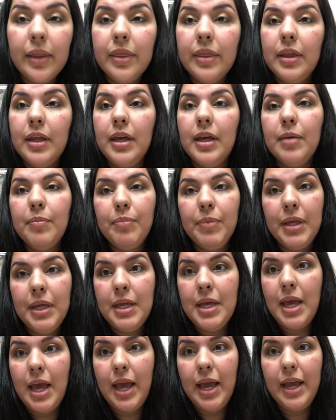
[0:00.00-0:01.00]
the
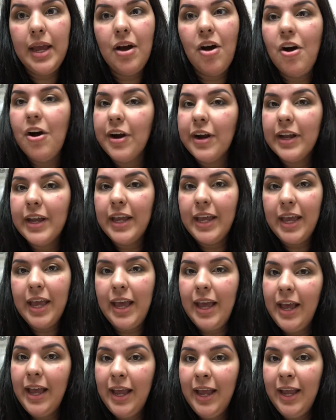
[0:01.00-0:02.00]
PARK,
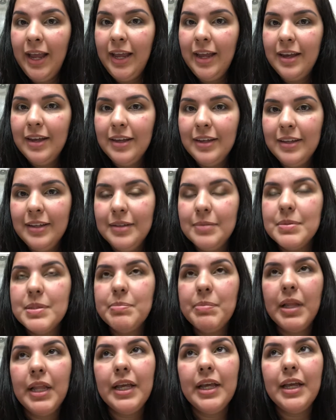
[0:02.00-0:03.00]

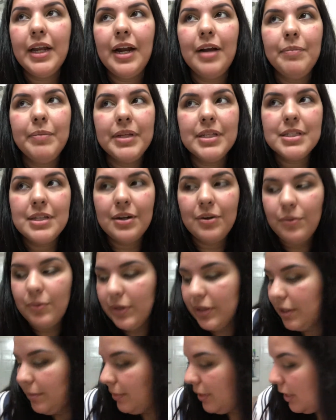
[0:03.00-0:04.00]
spelling it out because I don't want
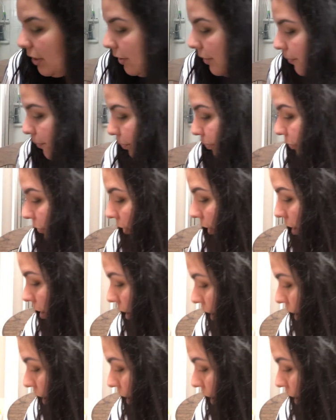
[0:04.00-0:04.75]
them to hear it,